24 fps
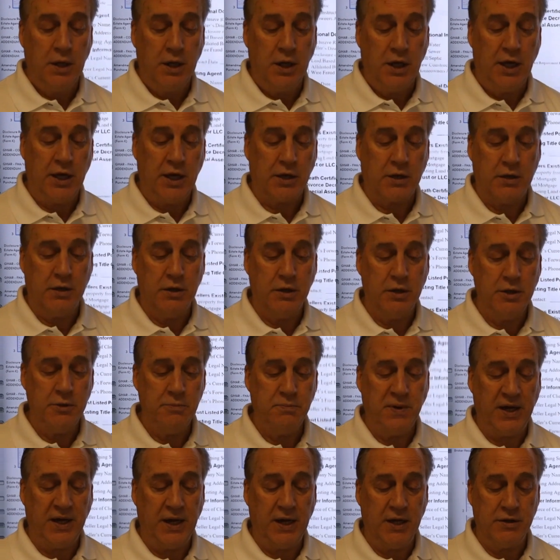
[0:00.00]
It could
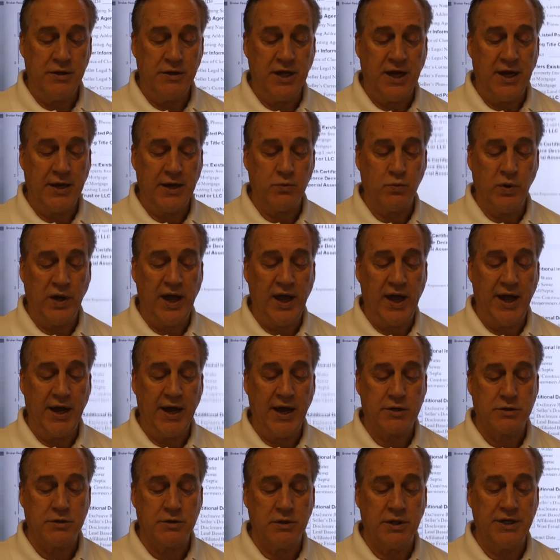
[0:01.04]
be that we
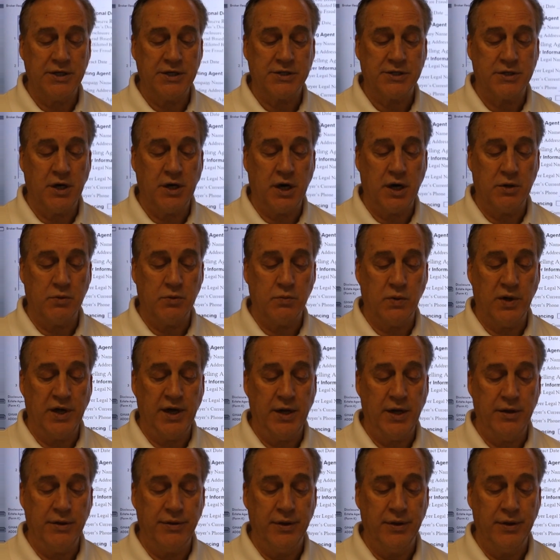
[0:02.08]
actually start
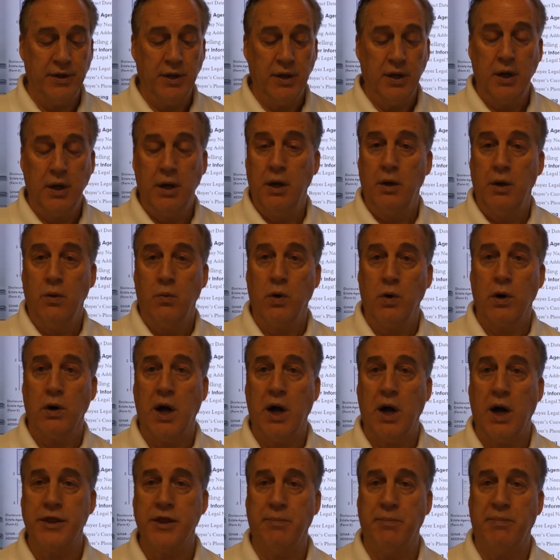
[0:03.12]
with, we're
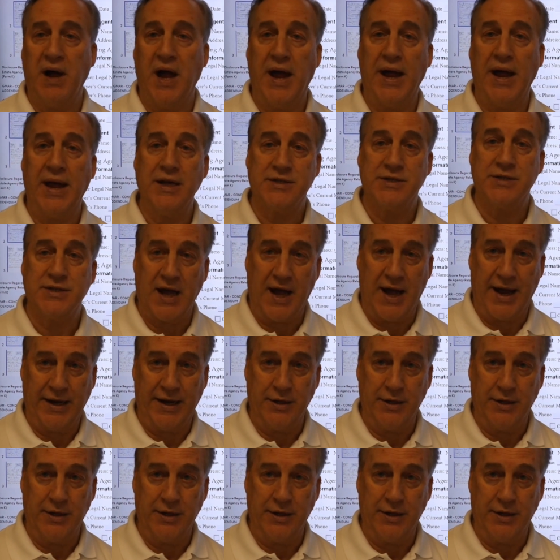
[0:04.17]
on the buying side.